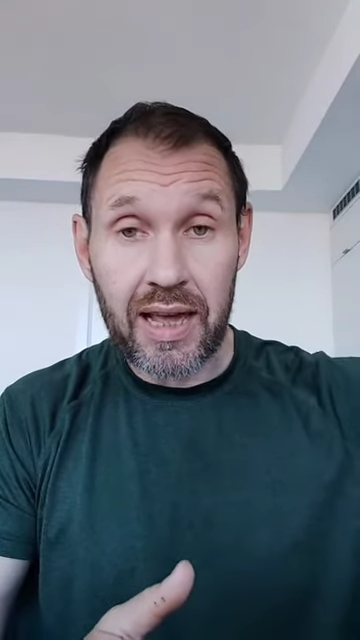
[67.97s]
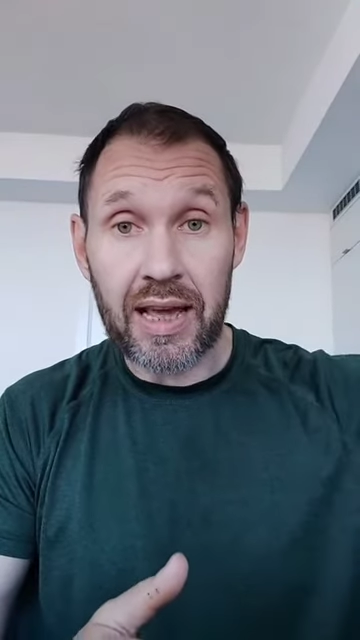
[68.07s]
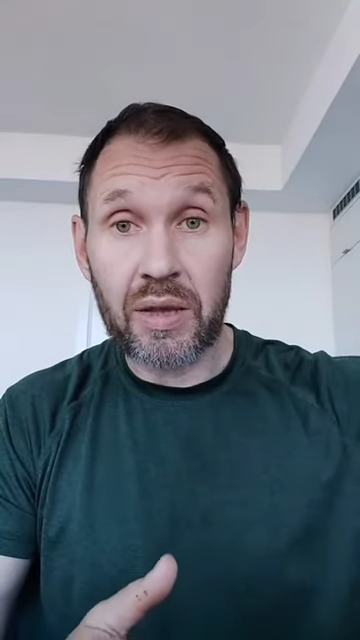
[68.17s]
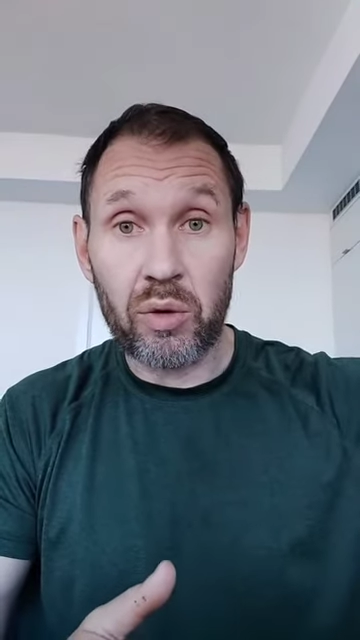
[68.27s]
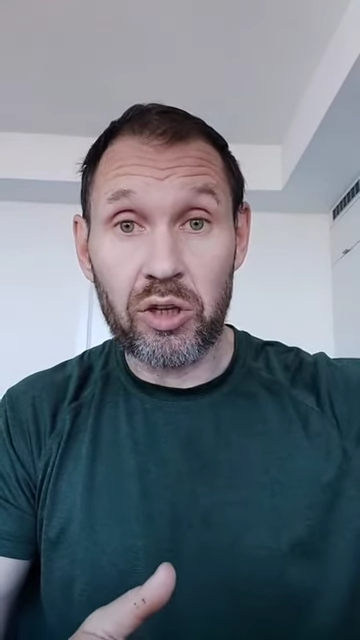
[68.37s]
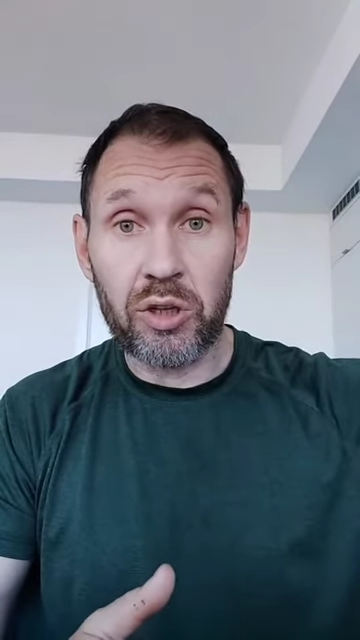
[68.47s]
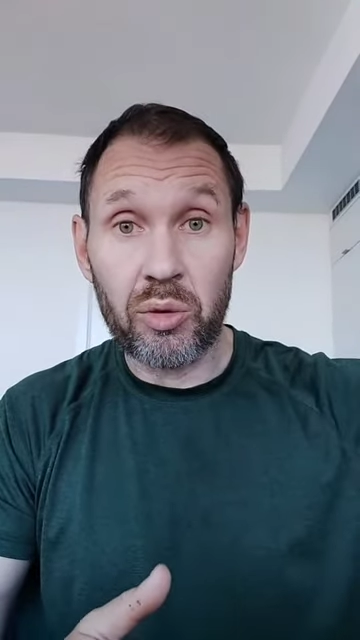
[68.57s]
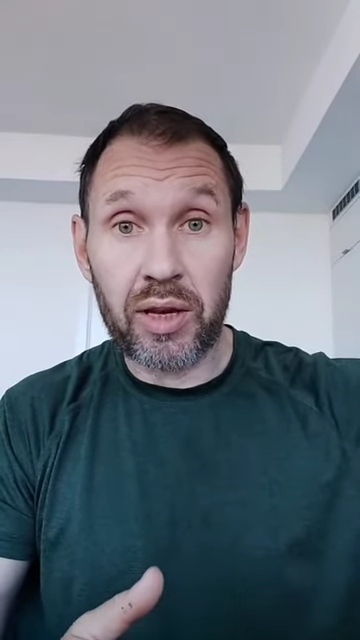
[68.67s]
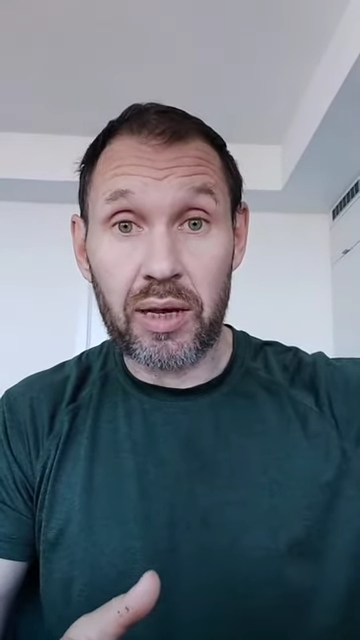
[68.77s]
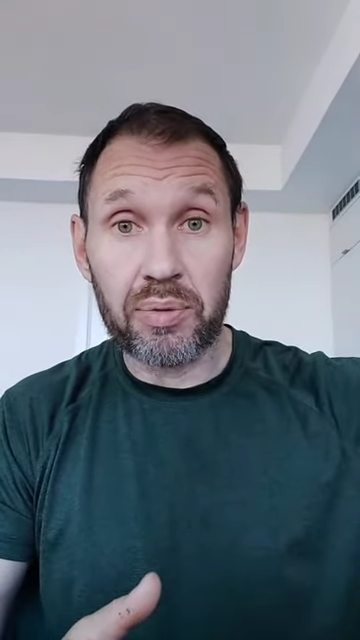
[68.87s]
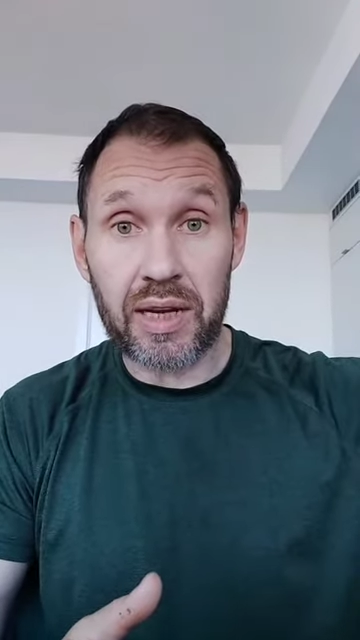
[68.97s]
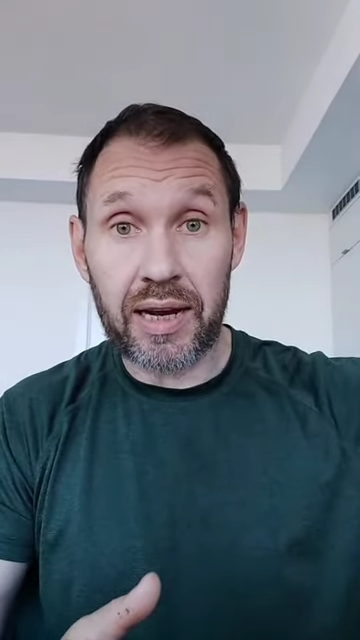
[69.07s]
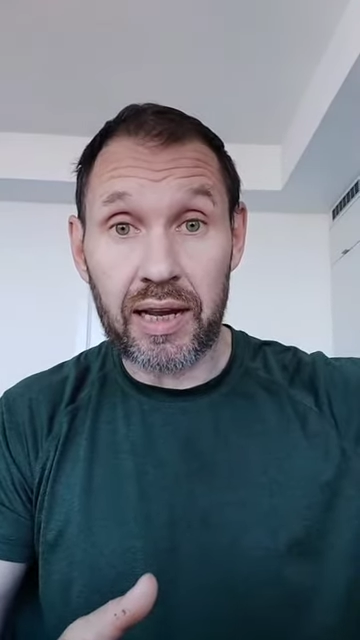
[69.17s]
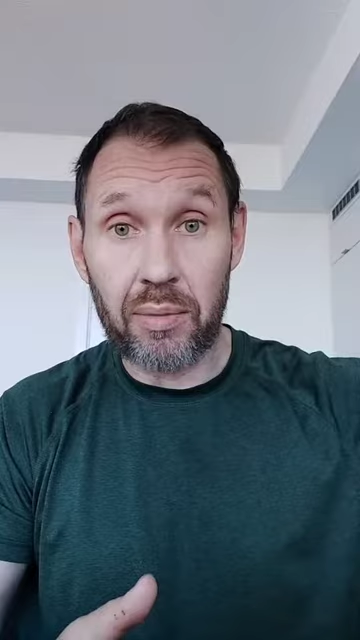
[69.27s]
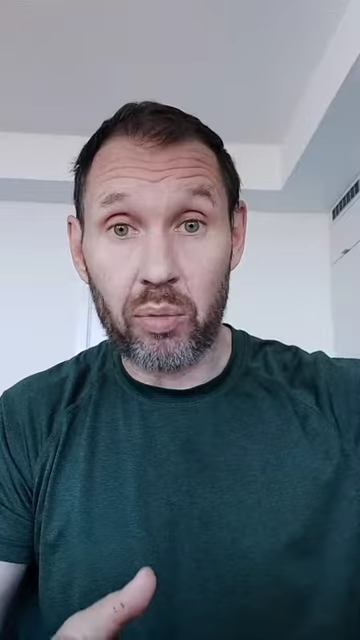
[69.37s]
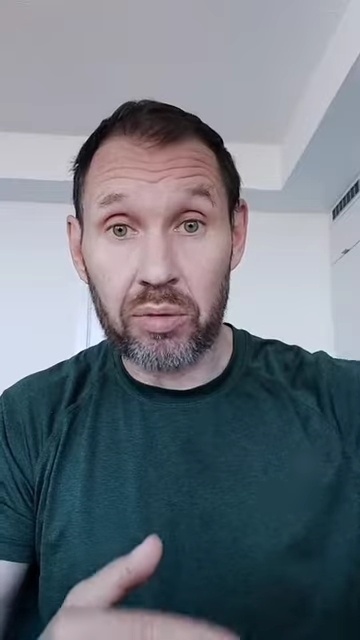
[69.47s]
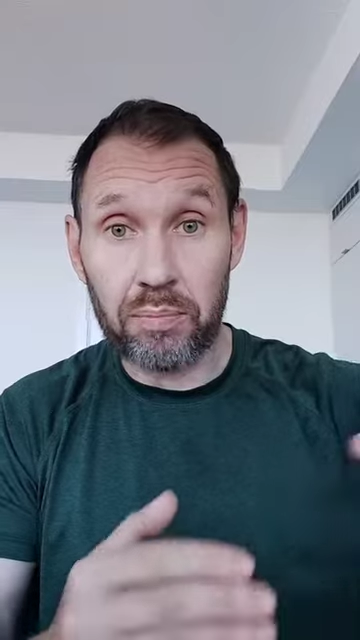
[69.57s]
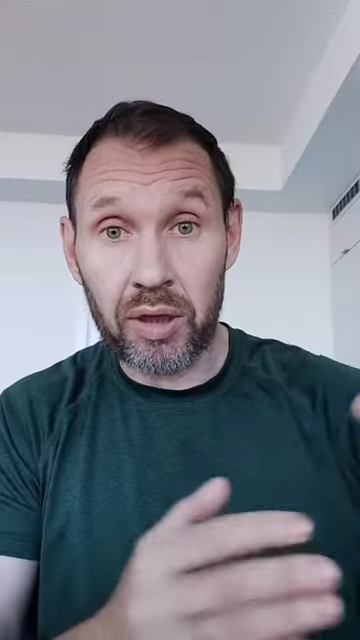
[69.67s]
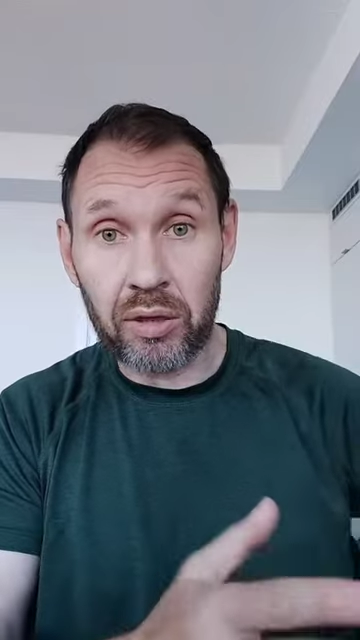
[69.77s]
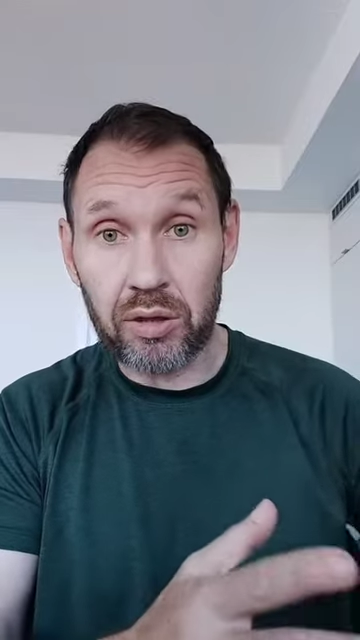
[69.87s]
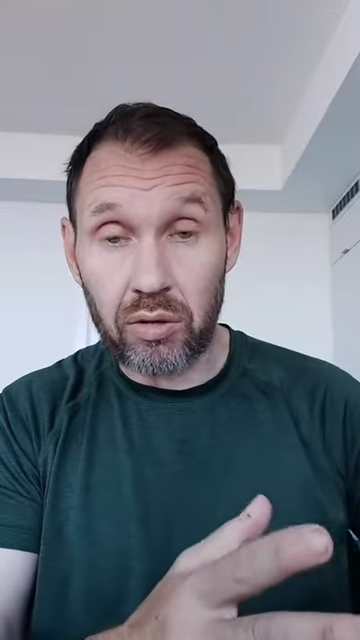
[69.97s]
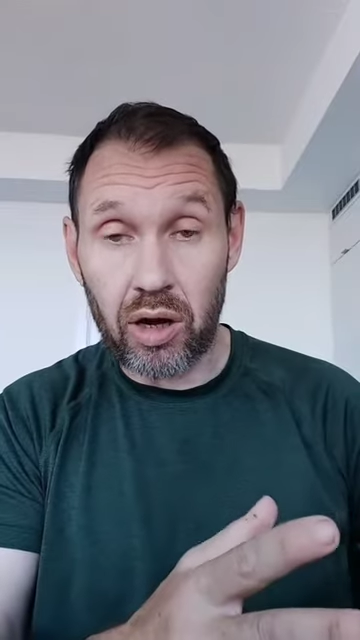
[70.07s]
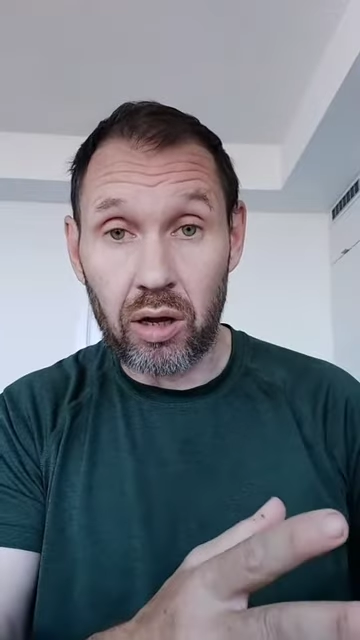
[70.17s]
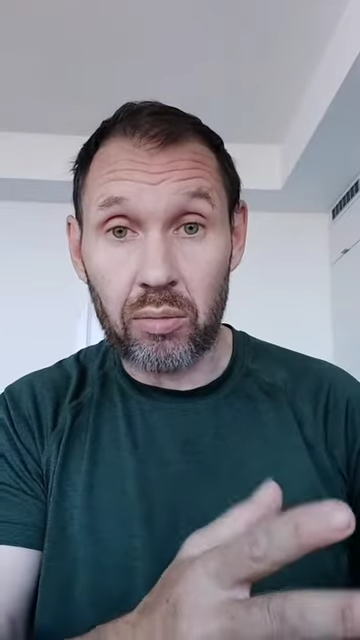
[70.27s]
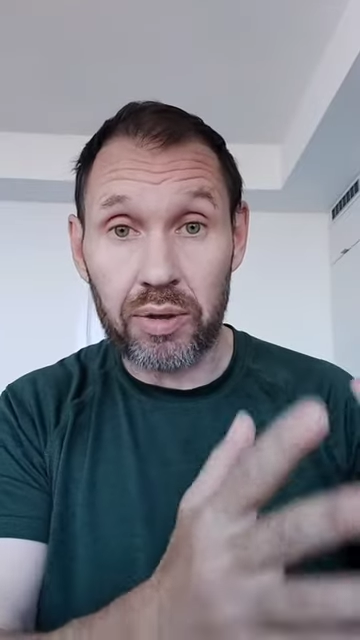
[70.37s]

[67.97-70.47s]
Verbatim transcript: And then when you do end up signing up with Builderall,